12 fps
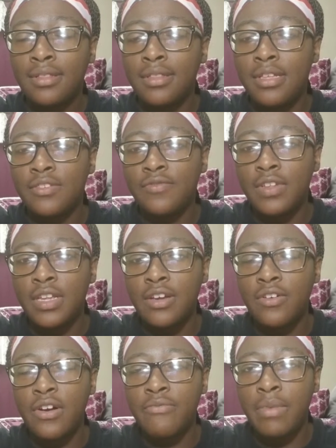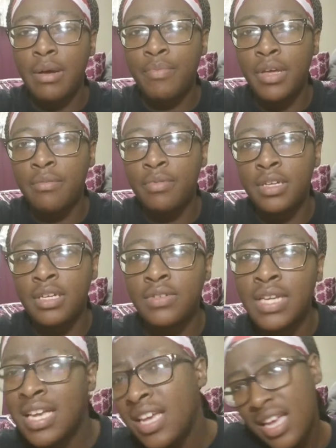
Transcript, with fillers: this video of my pet peeves.